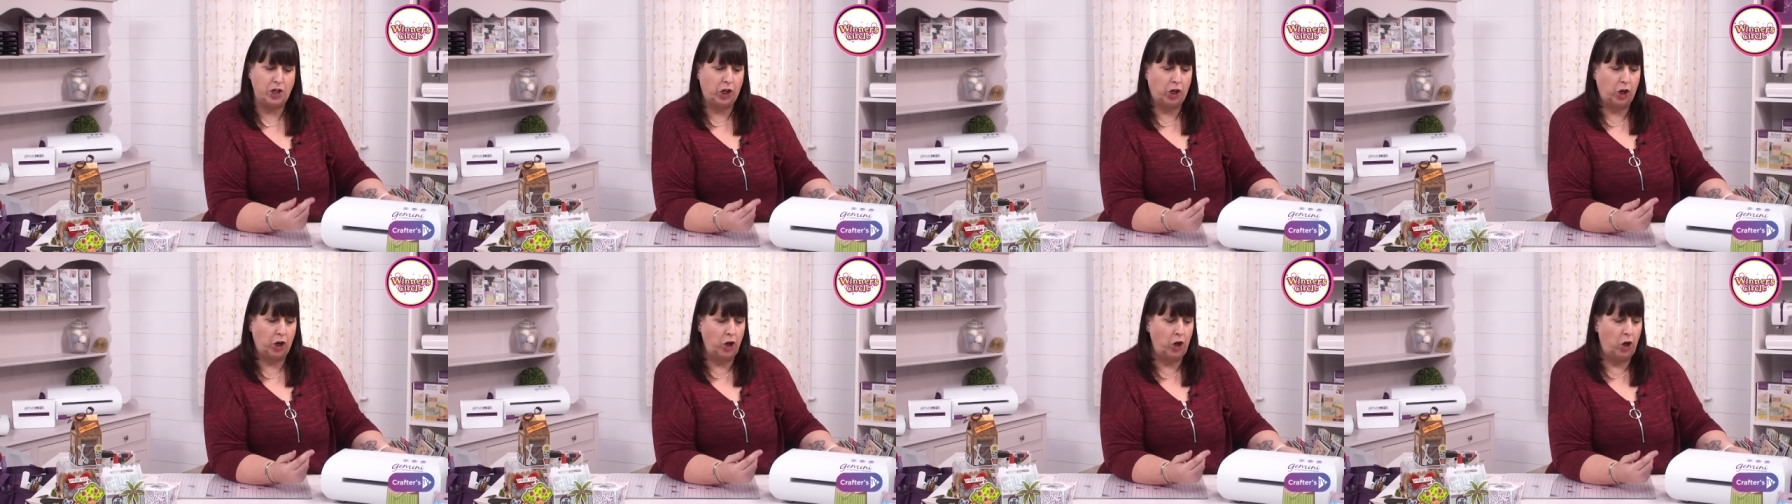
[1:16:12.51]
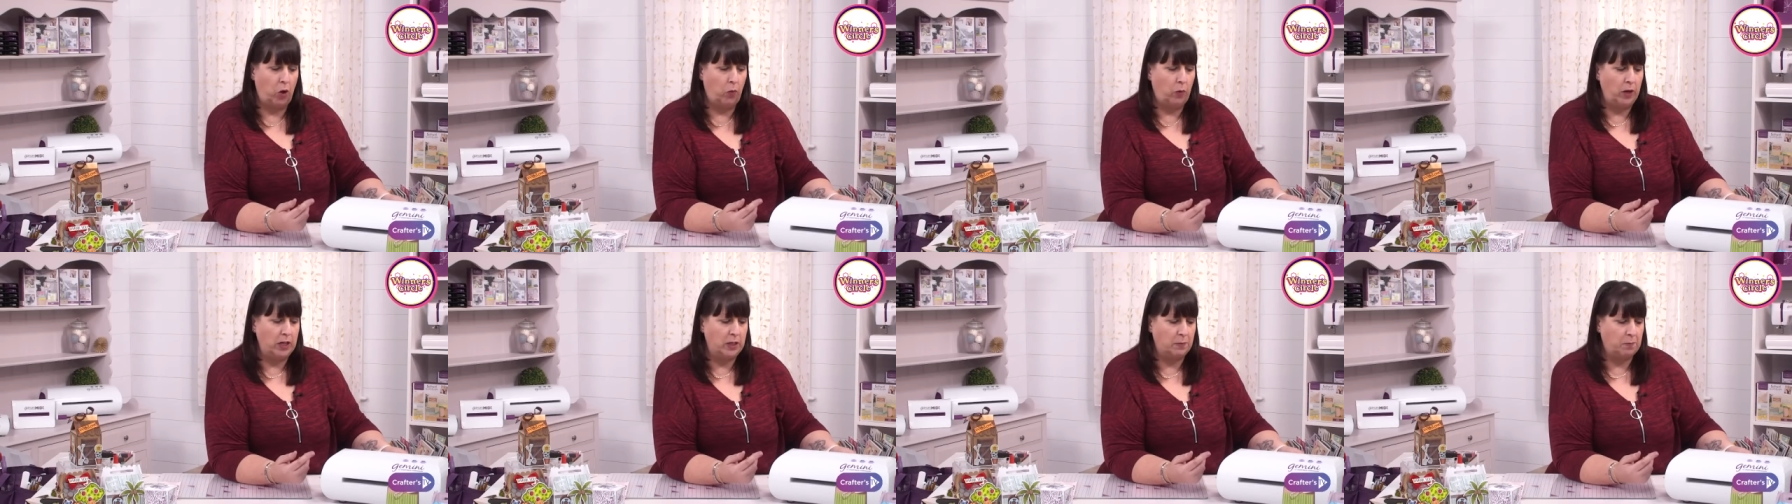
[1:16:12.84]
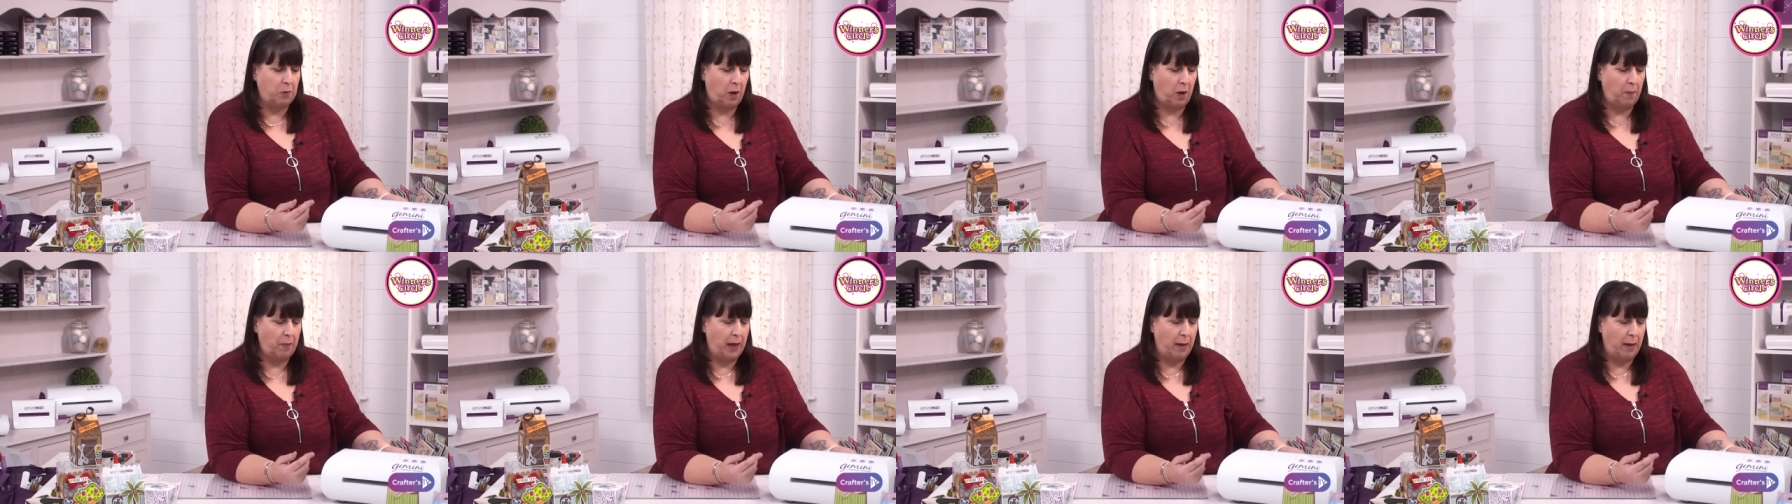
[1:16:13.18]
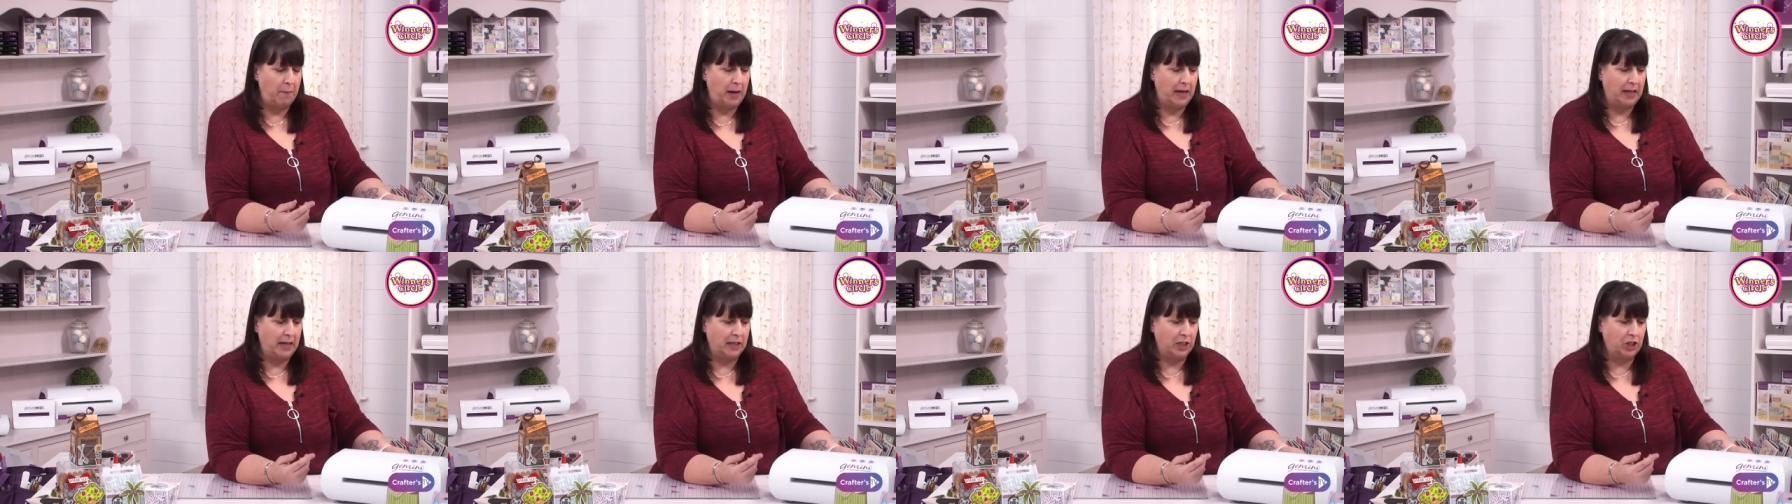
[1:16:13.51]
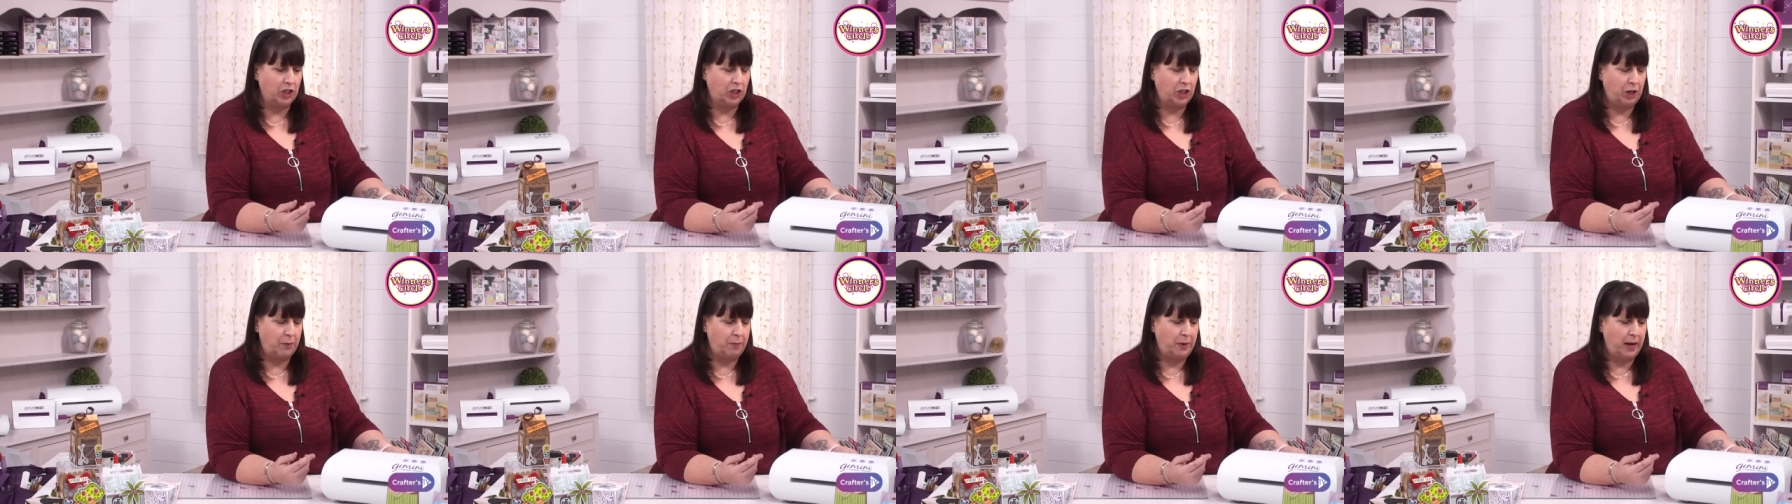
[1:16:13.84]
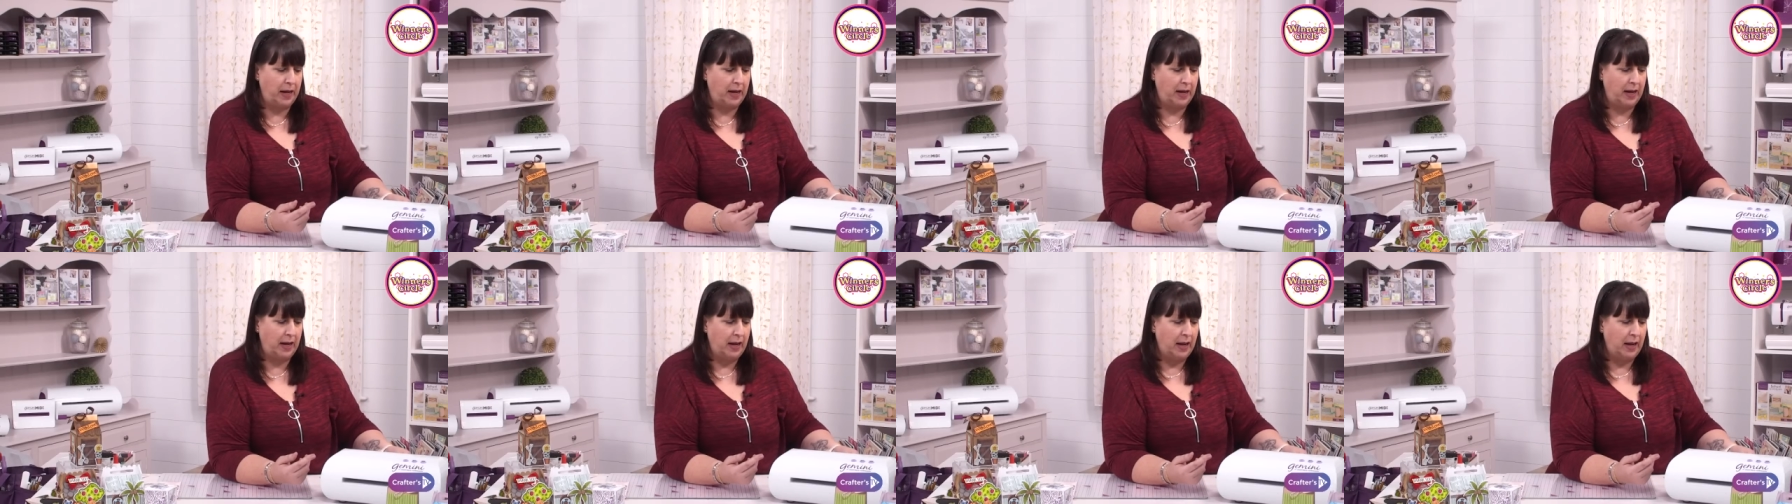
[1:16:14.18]
you can always pop that metal shim
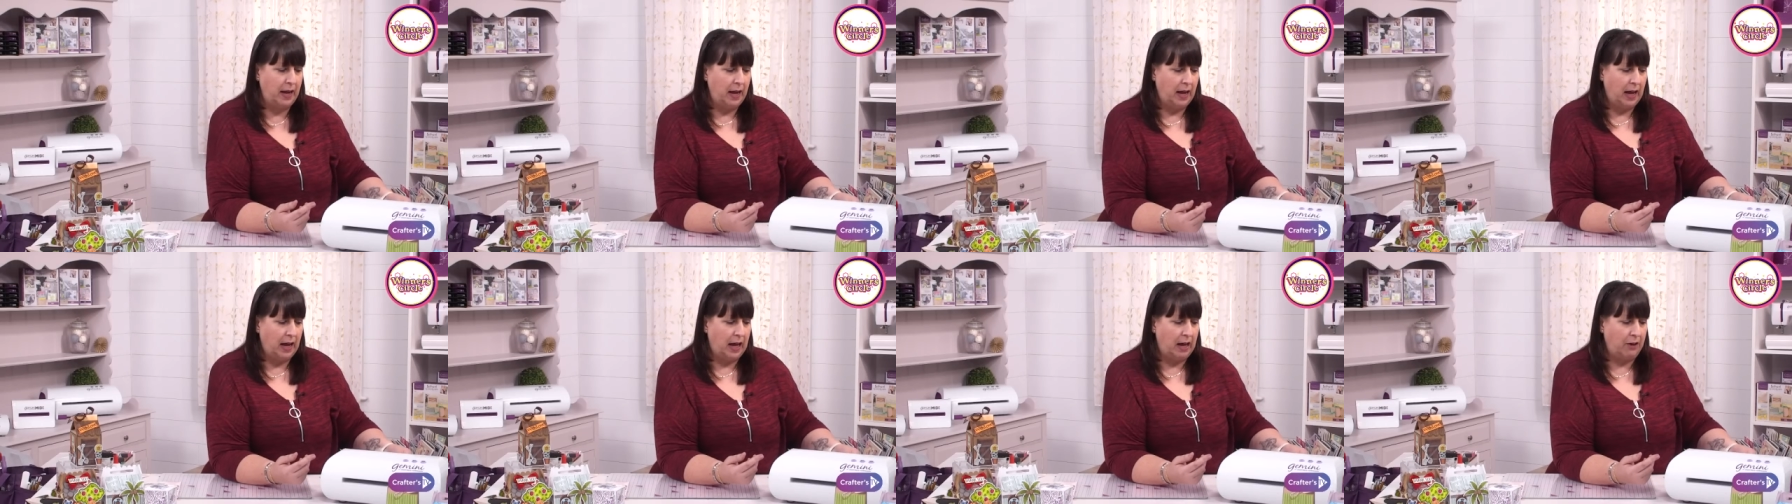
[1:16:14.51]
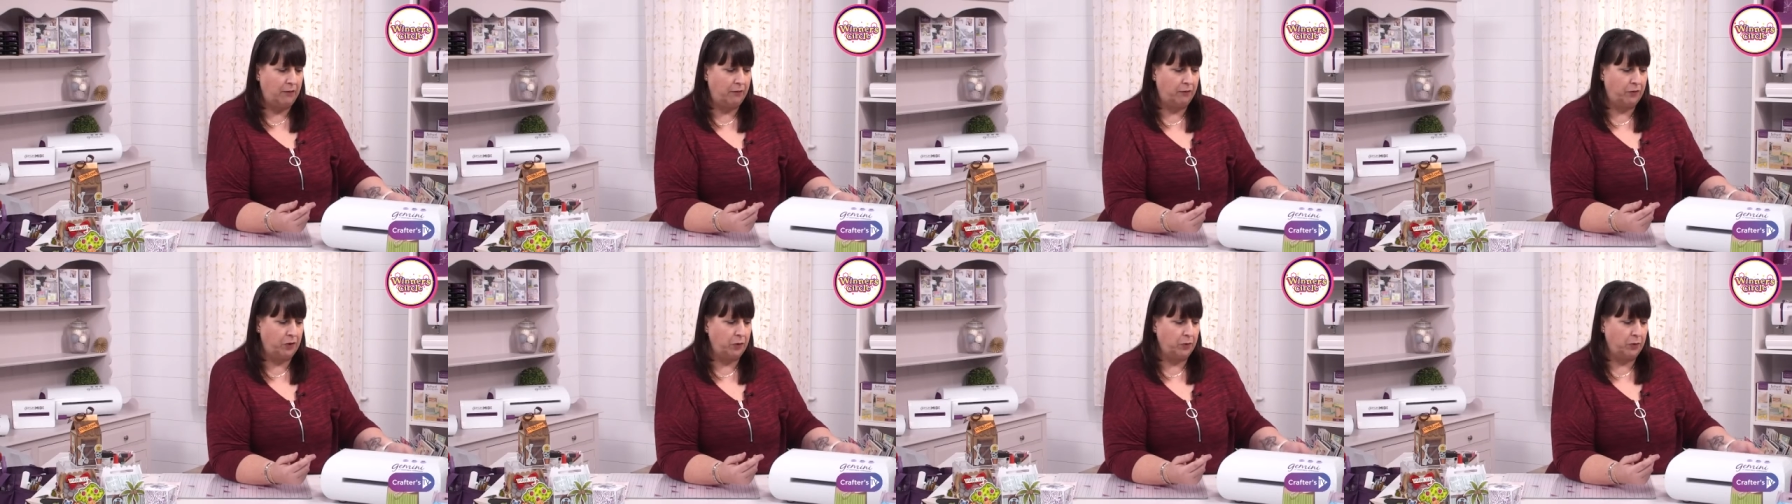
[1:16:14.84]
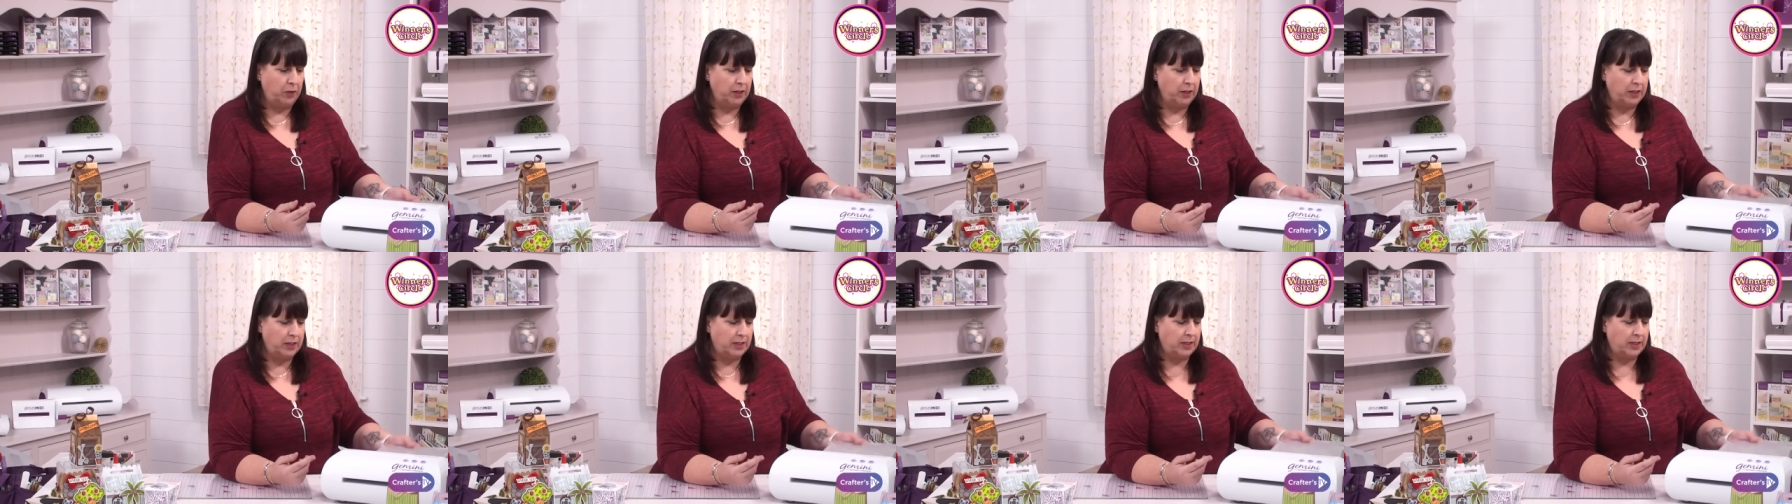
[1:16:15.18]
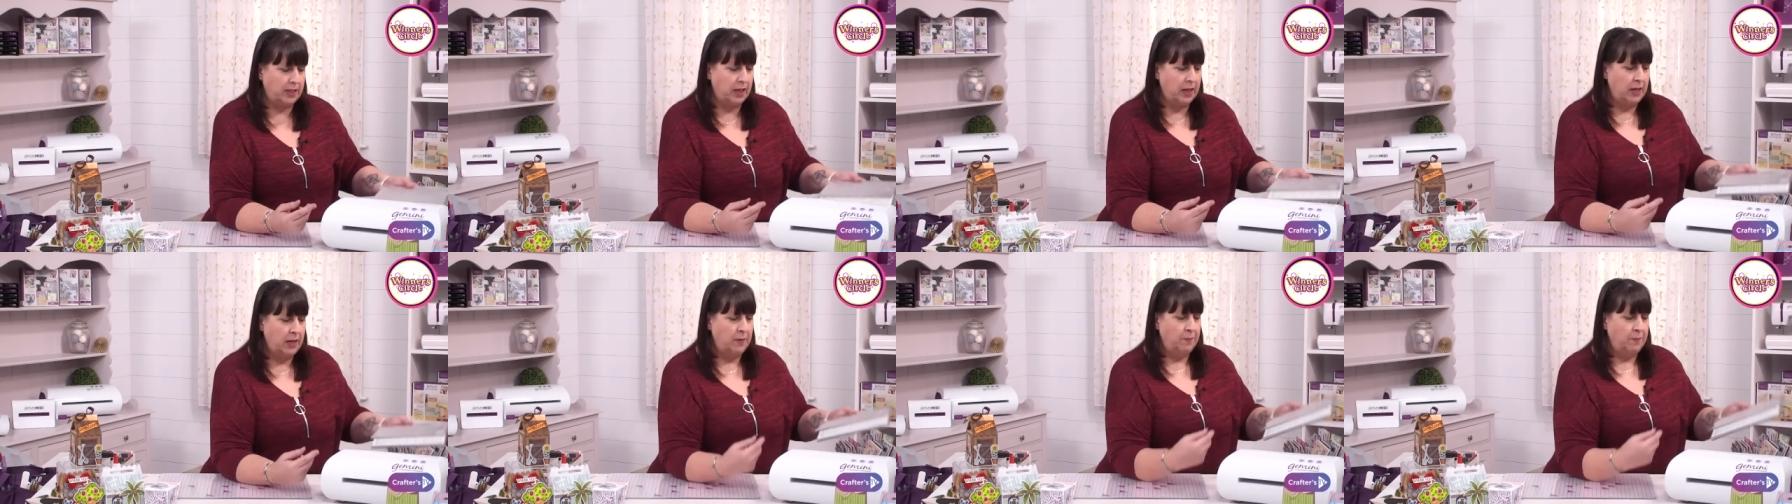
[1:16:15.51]
in afterwards.